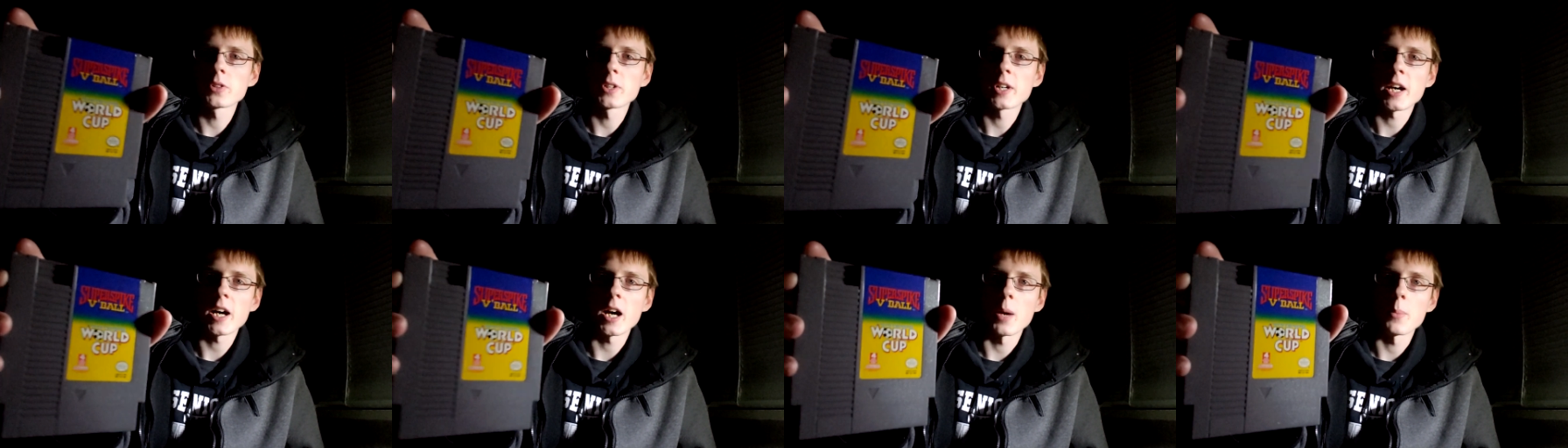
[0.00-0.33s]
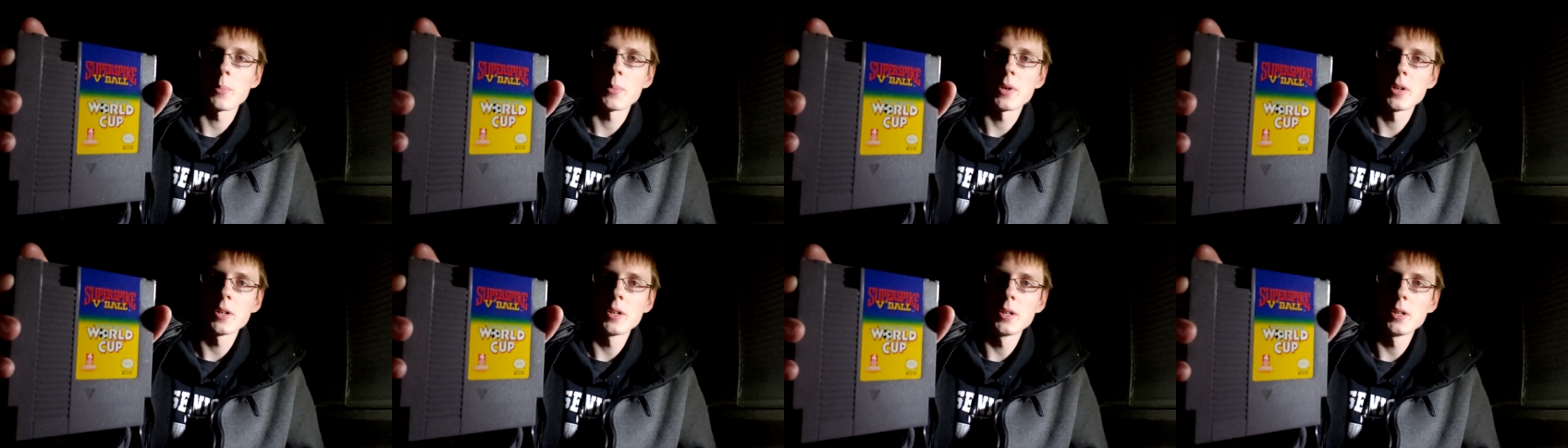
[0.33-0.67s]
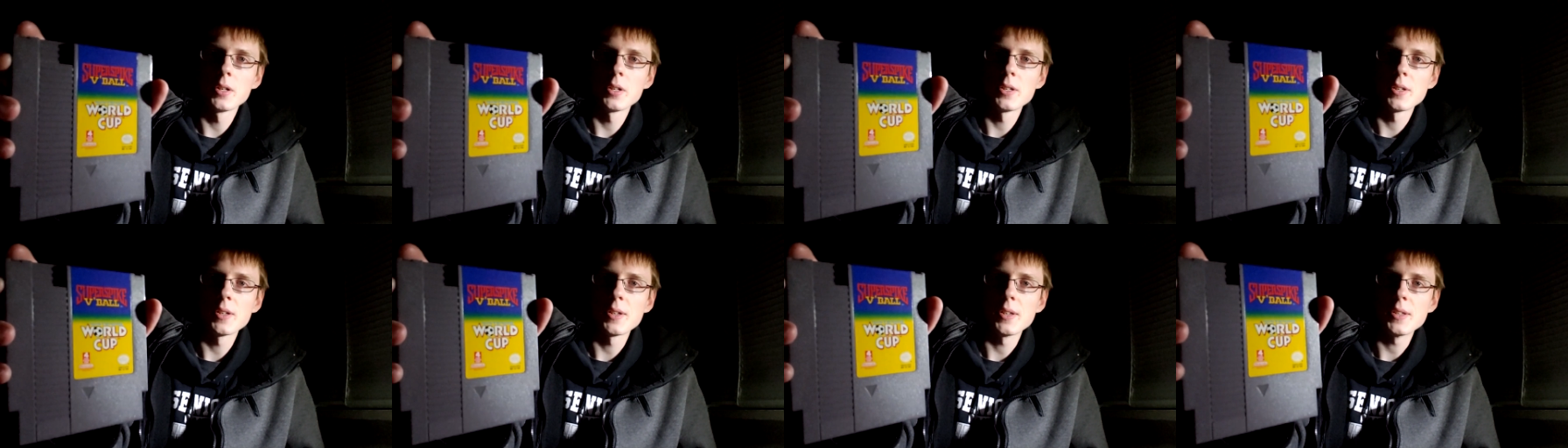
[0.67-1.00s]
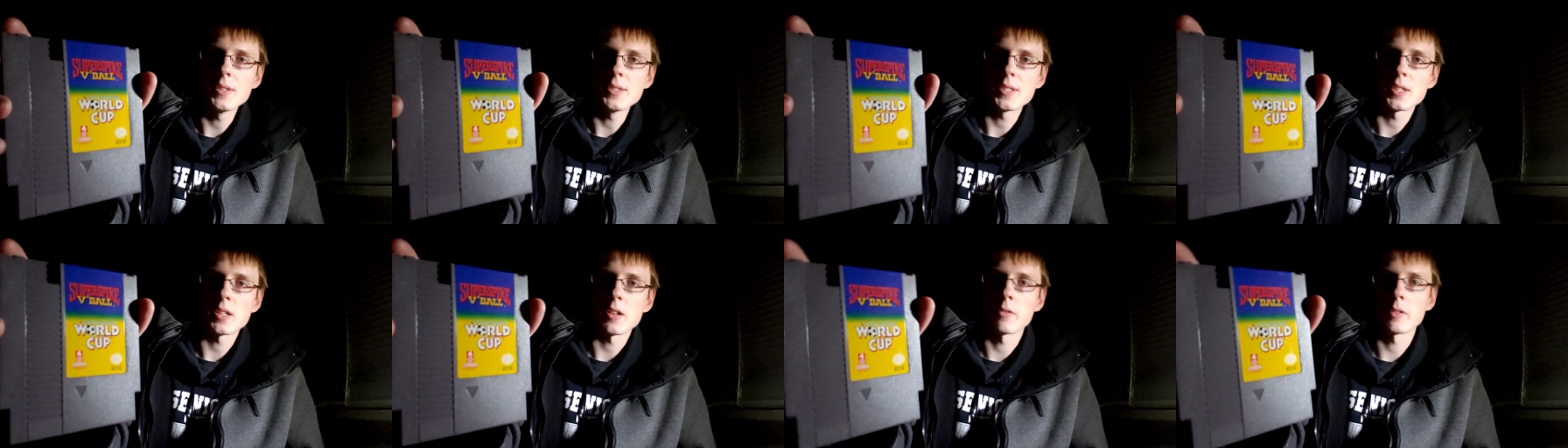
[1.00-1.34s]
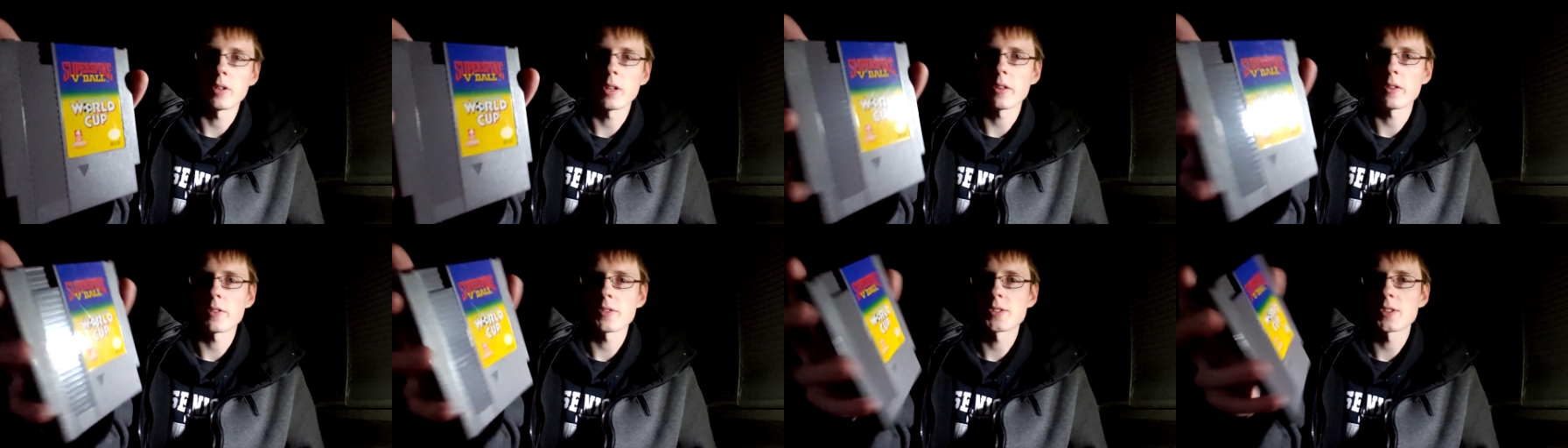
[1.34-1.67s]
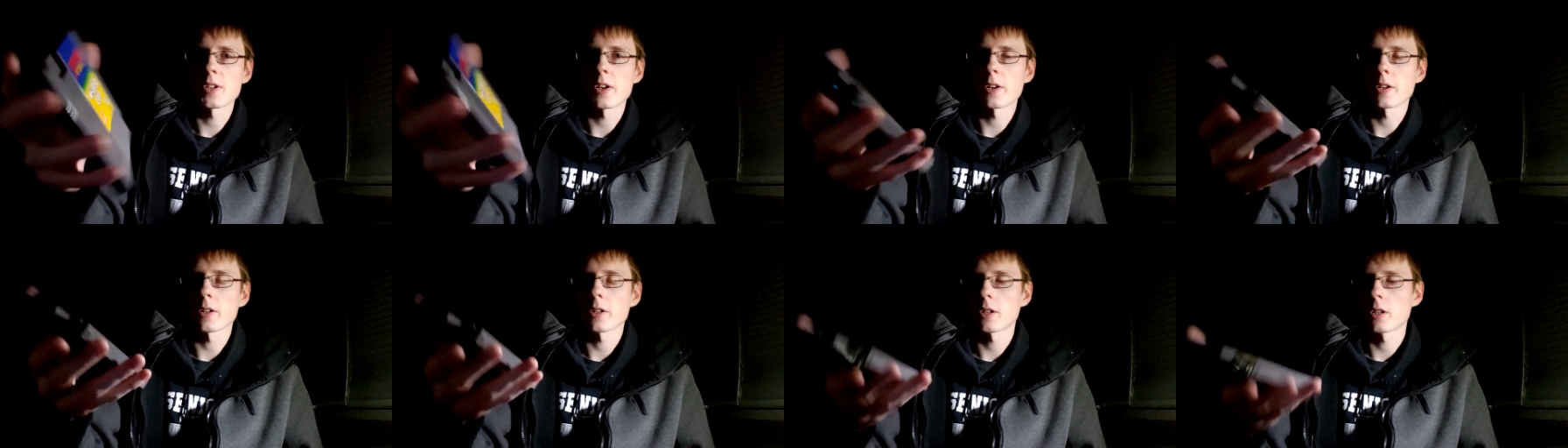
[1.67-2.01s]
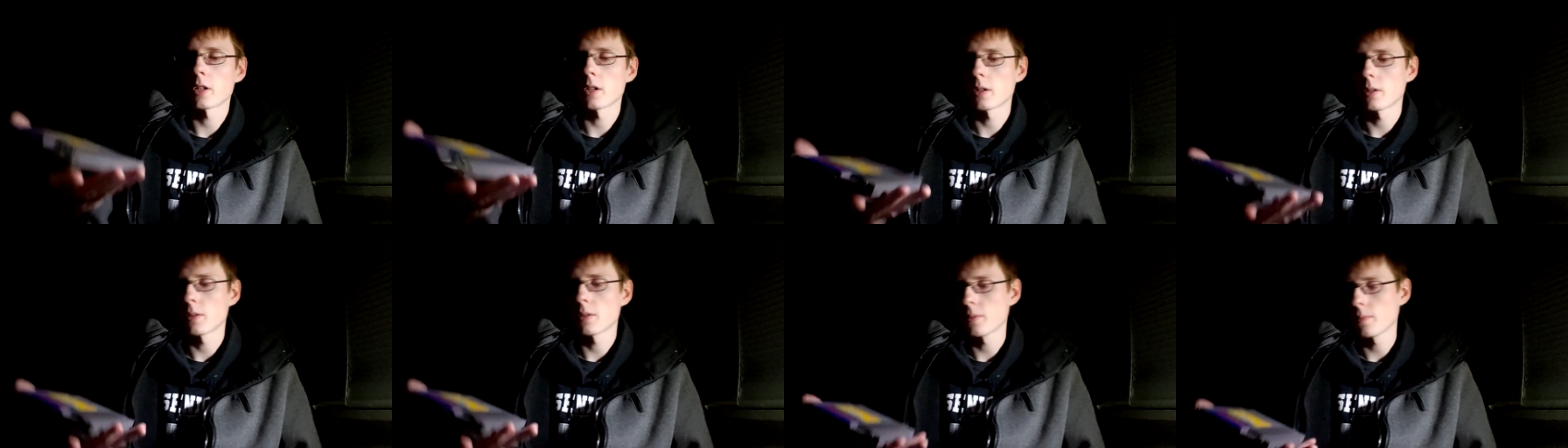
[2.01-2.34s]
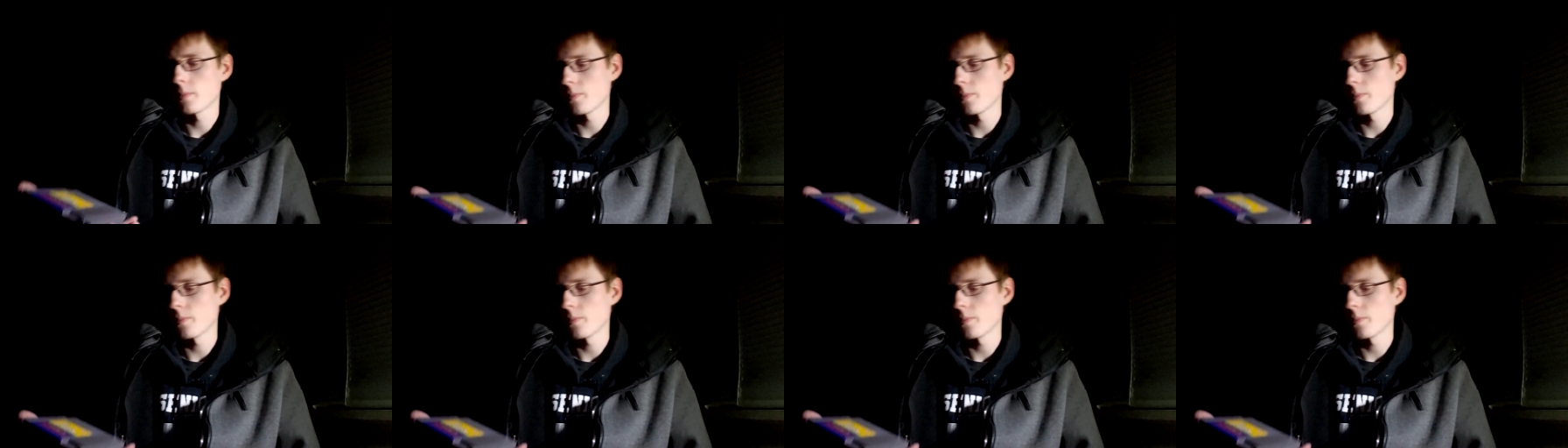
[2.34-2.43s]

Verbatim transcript: Cup. So another soccer